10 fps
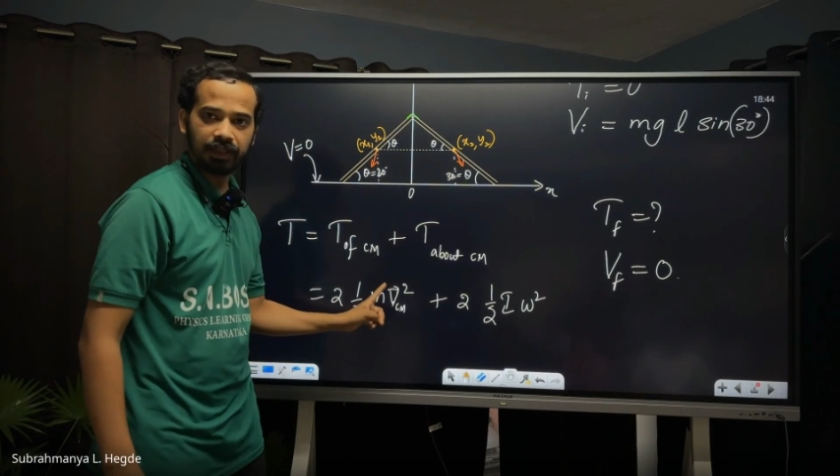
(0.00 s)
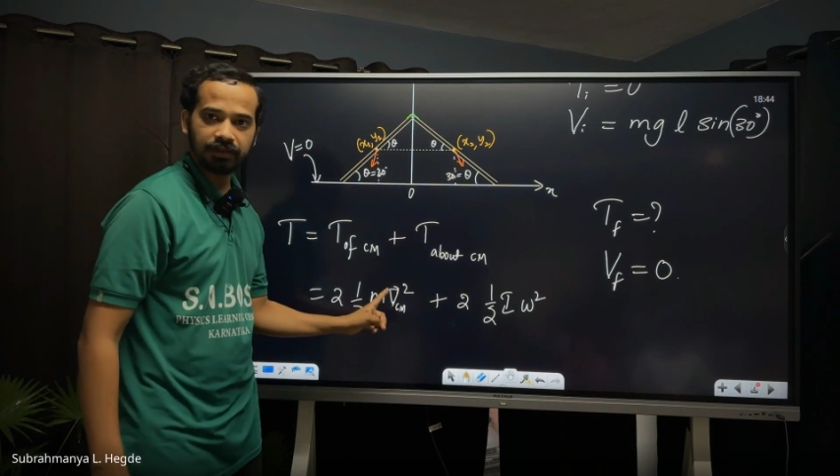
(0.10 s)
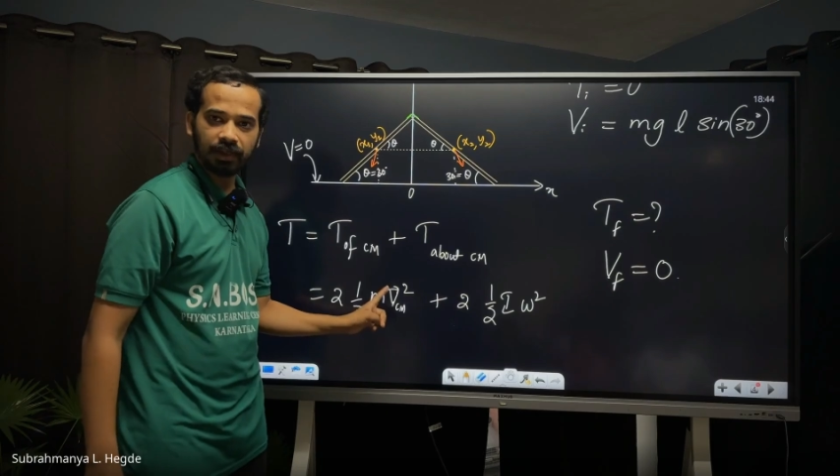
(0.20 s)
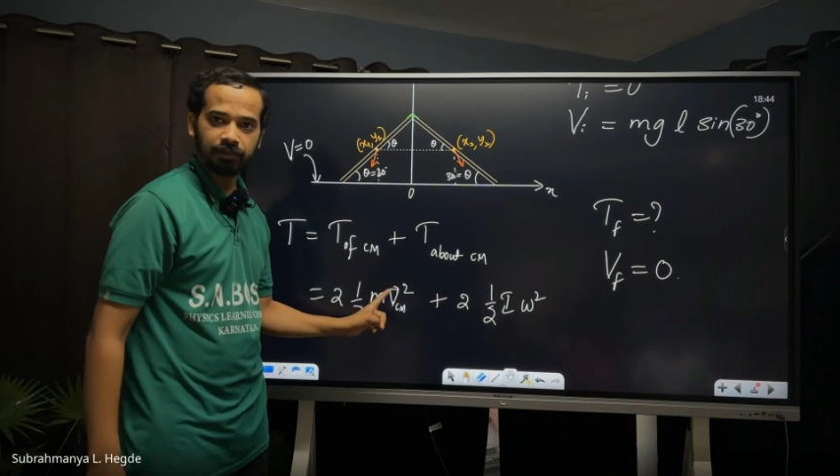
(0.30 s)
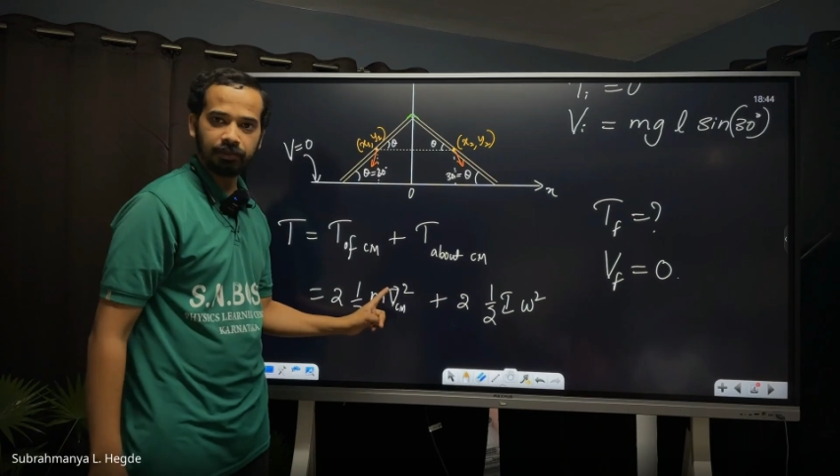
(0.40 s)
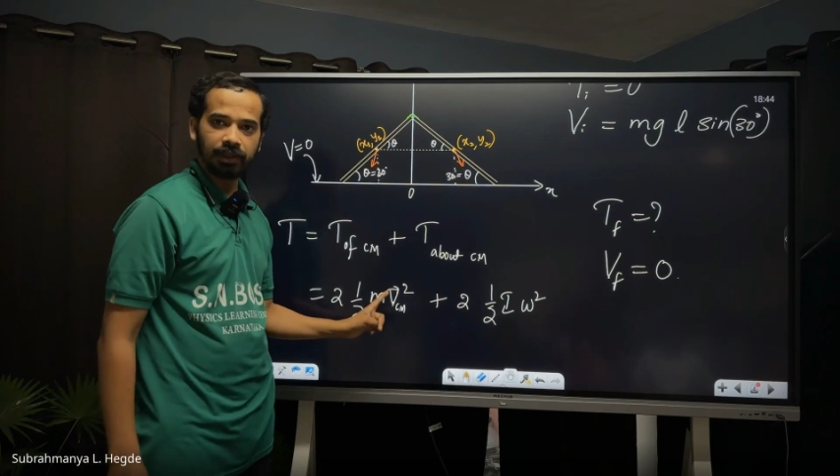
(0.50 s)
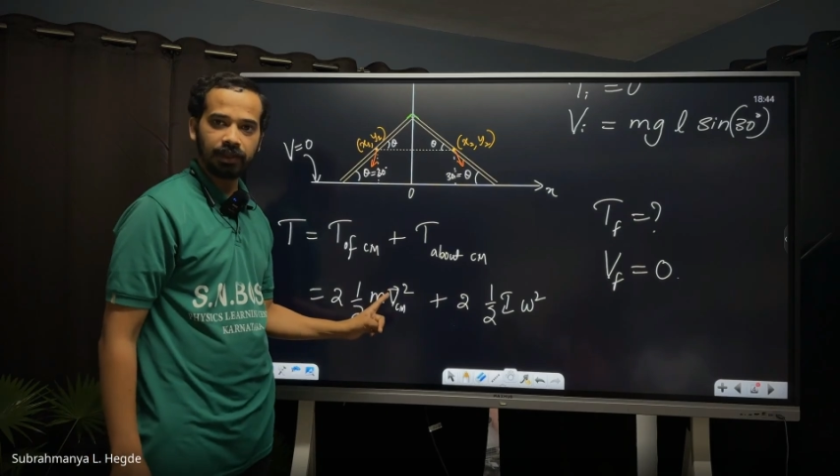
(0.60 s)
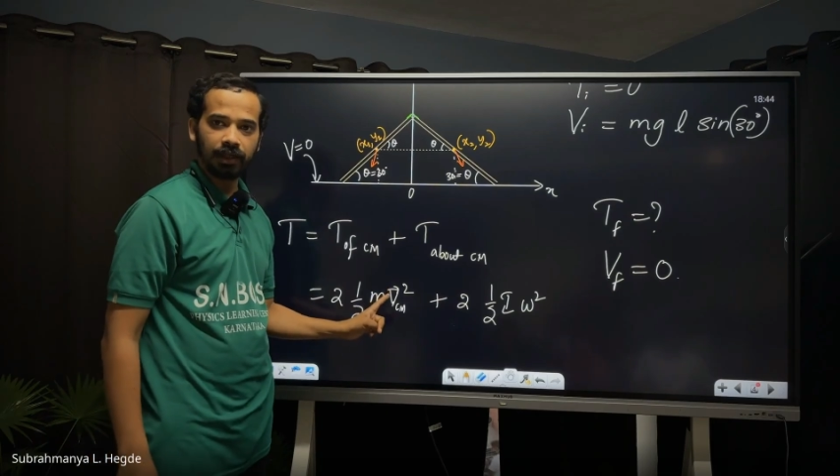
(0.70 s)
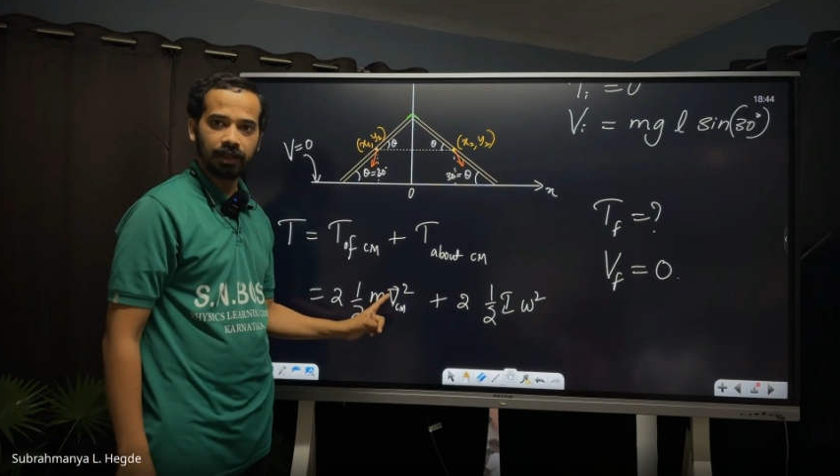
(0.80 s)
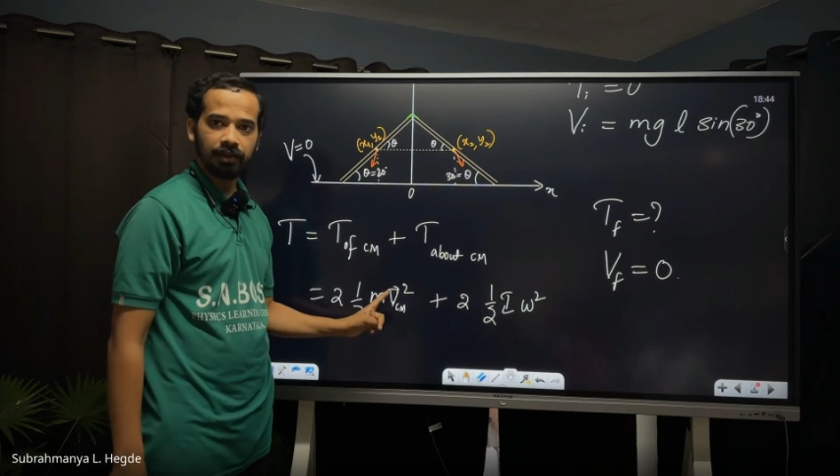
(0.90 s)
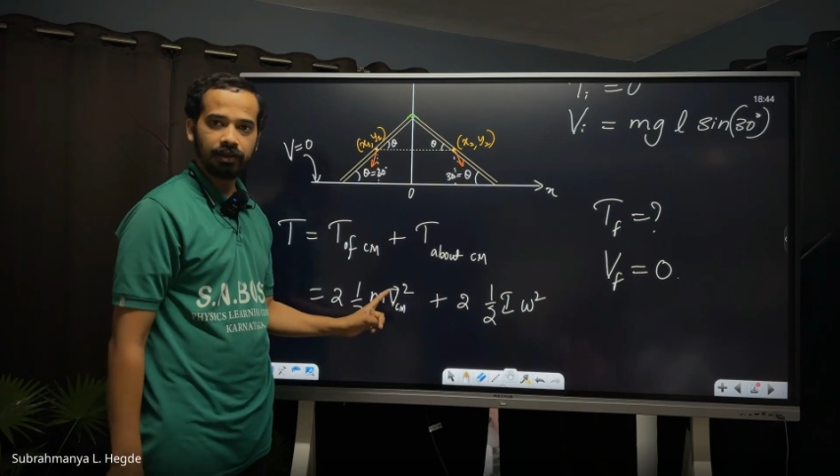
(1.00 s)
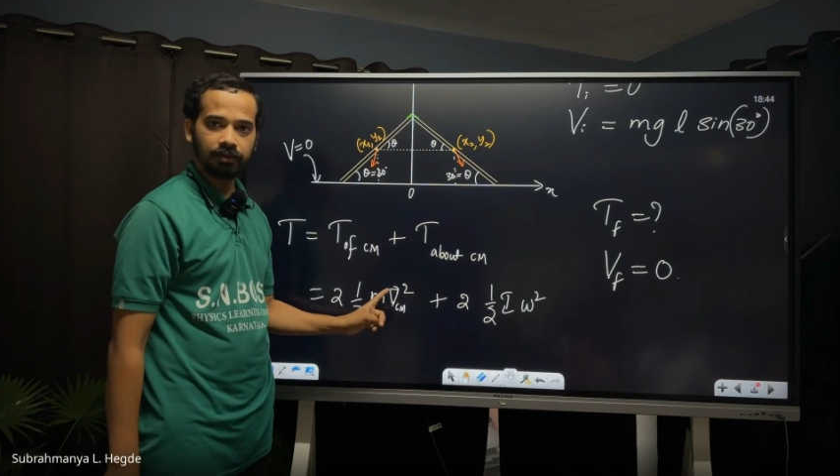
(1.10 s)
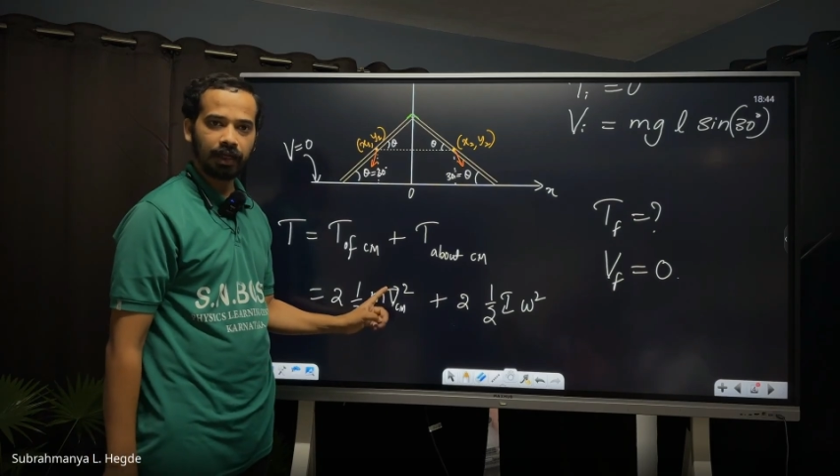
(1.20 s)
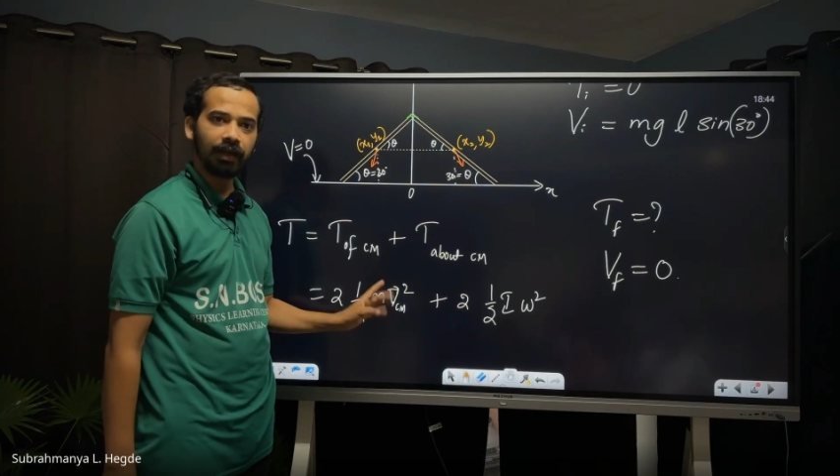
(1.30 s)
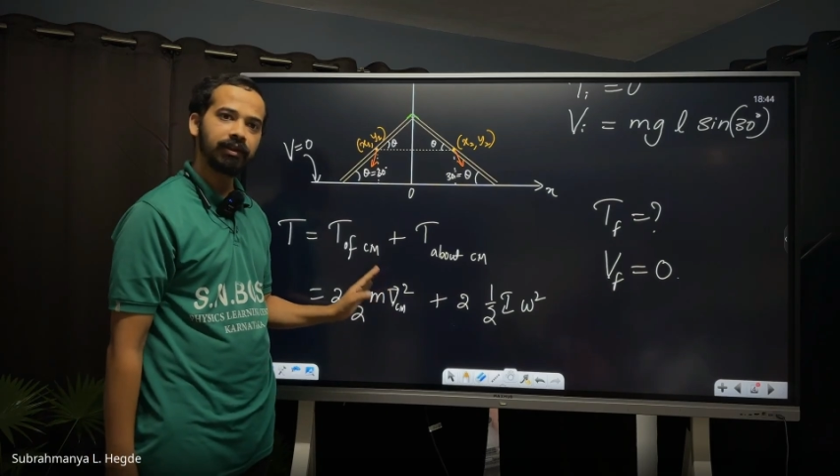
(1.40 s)
is coming here,
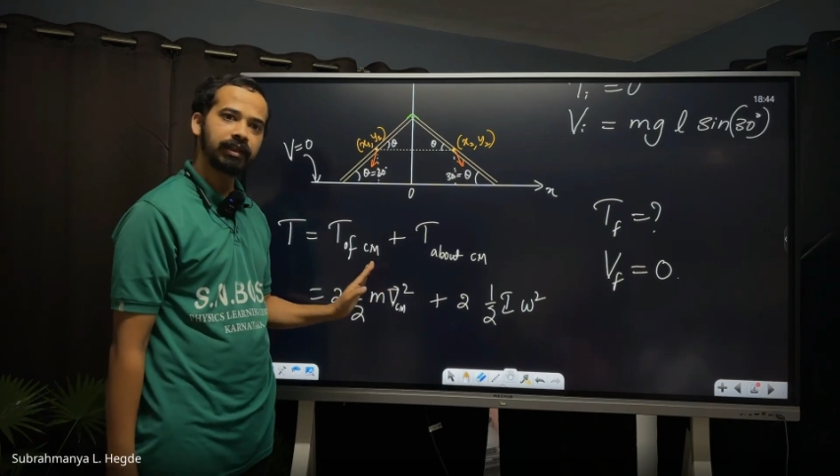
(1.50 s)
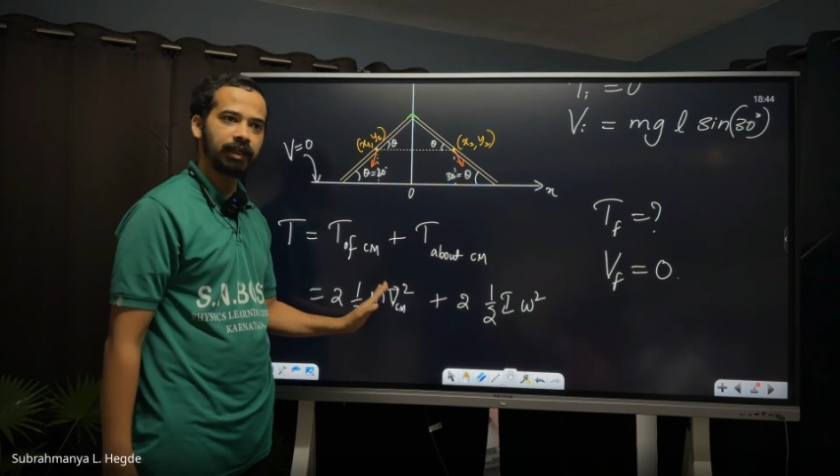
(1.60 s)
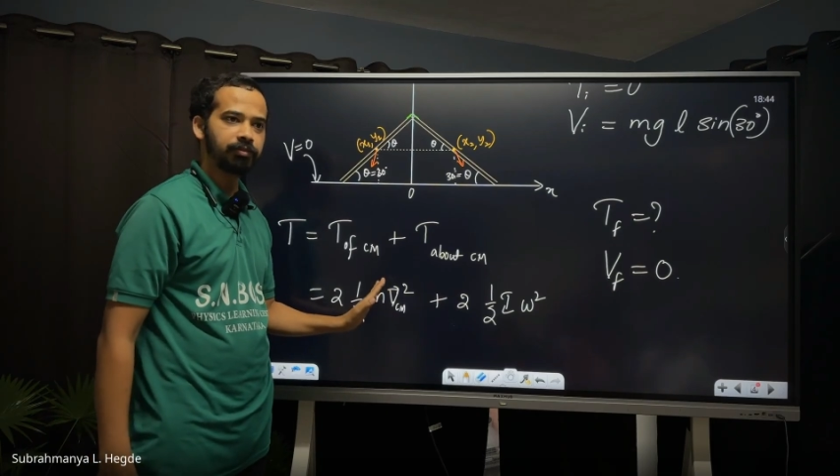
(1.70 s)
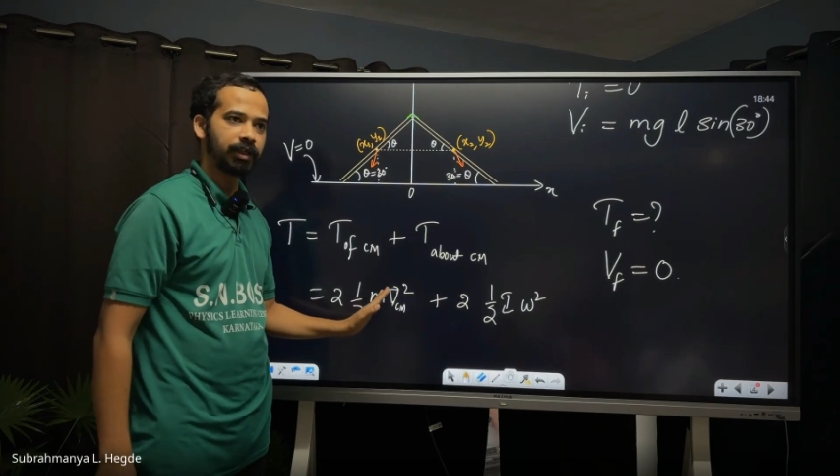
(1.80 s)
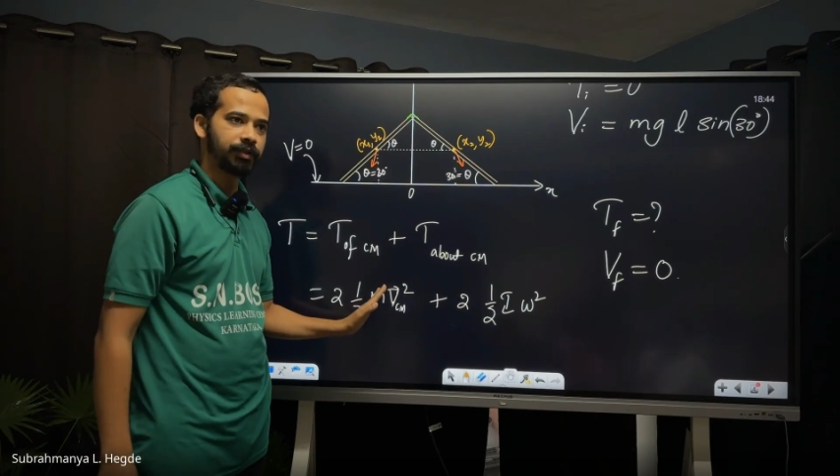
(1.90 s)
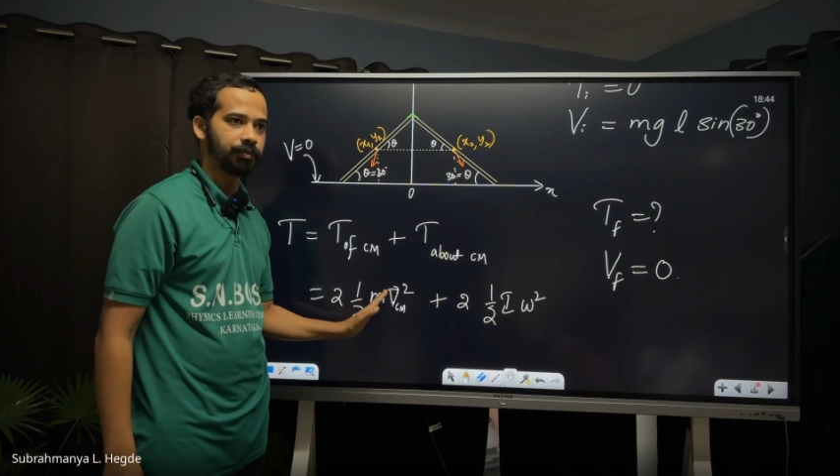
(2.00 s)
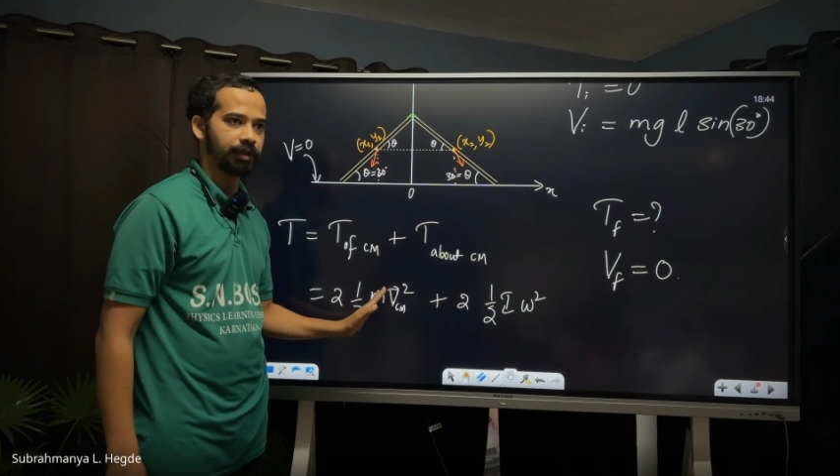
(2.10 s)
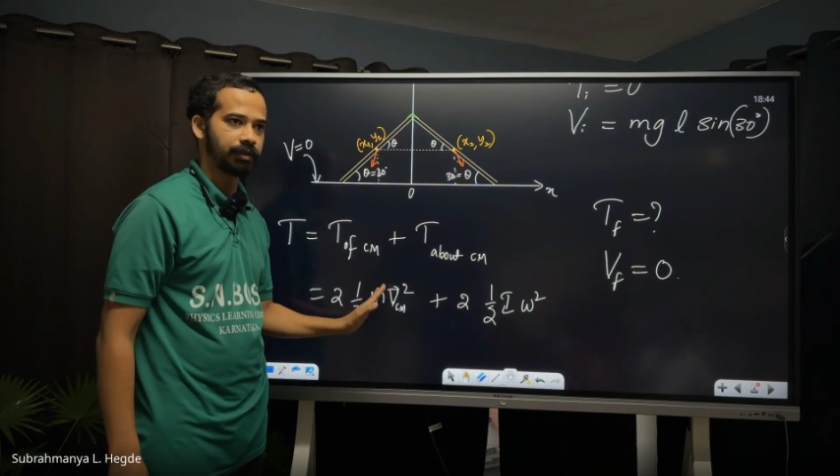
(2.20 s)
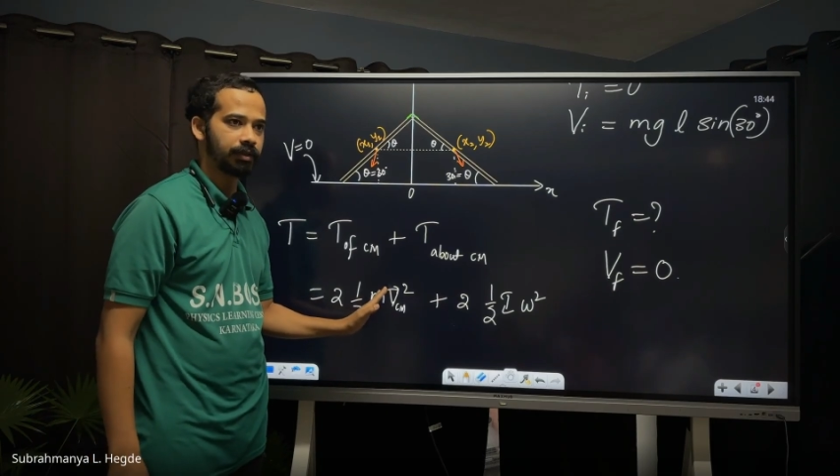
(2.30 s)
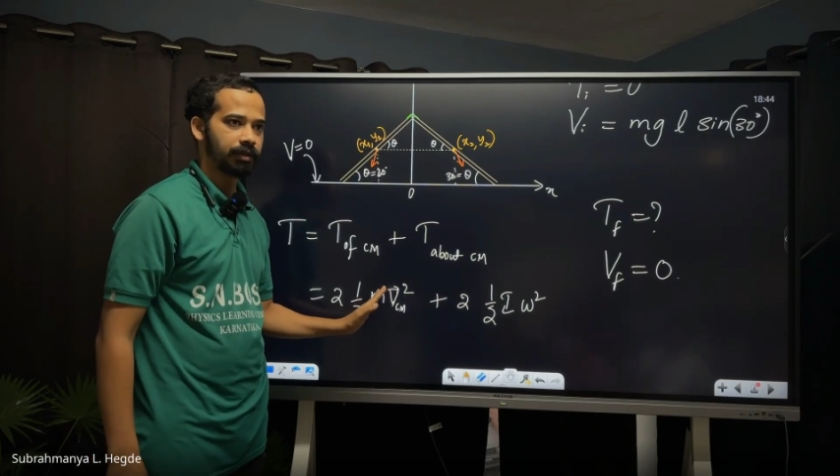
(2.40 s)
okay, I will keep that speed.